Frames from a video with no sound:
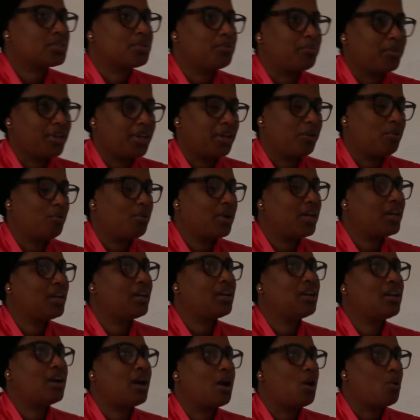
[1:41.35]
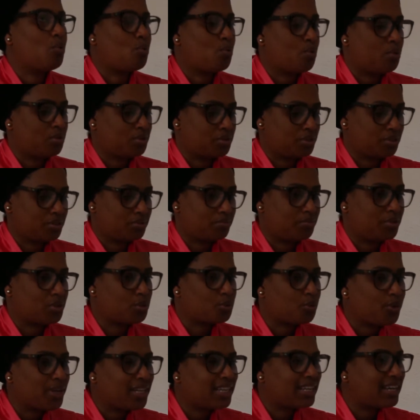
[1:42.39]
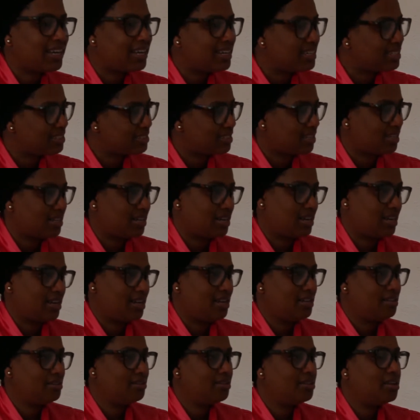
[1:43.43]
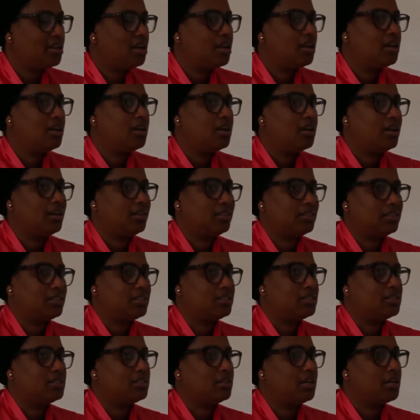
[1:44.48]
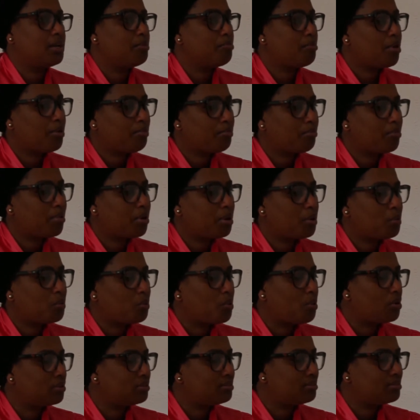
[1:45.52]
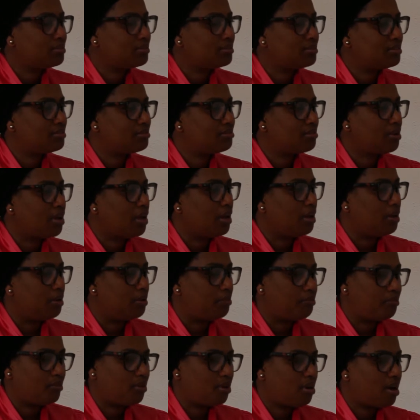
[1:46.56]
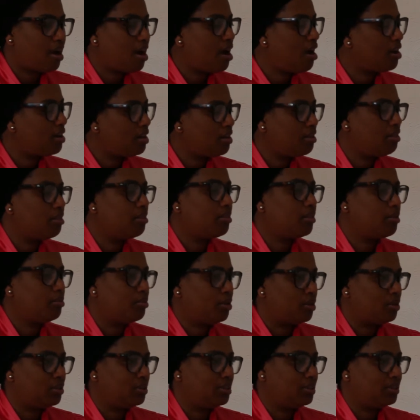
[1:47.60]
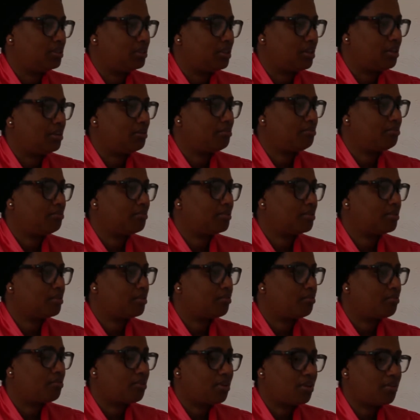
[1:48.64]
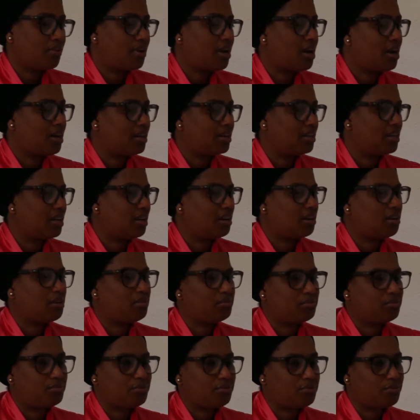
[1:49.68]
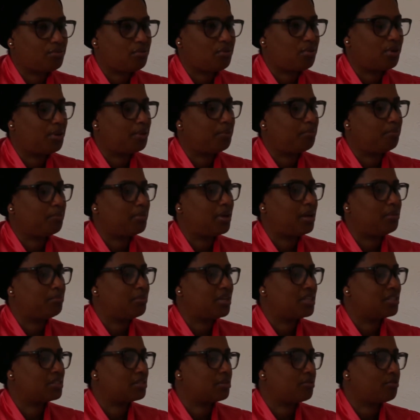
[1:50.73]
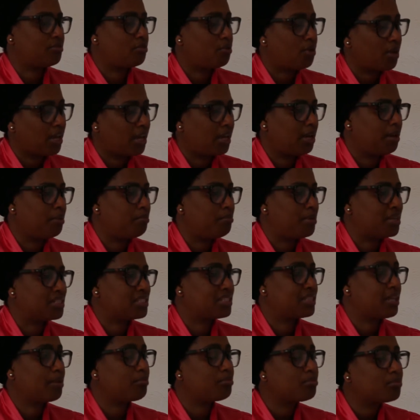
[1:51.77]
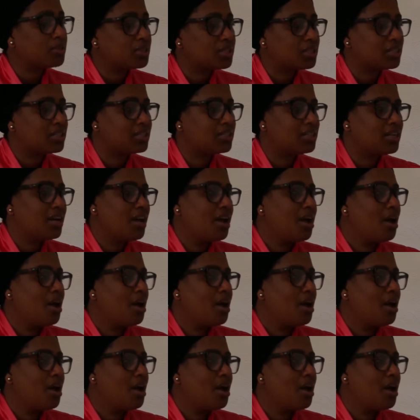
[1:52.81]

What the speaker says: to me when I was between 8 and 9, and I remember one early in the morning, very early, around 4 a.m., my stepmother